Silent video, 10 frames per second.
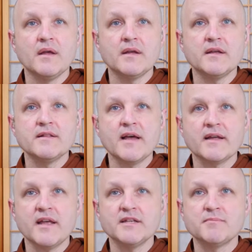In that
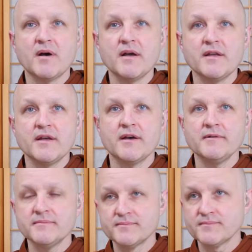case, Bāhiya,
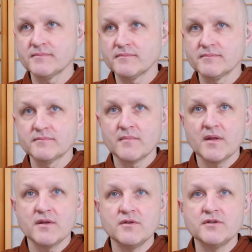
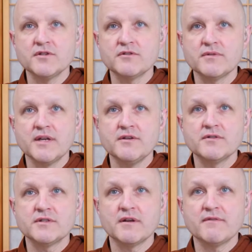you should train
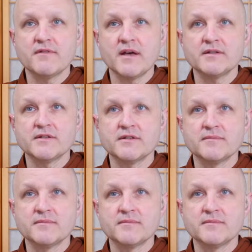yourself thus.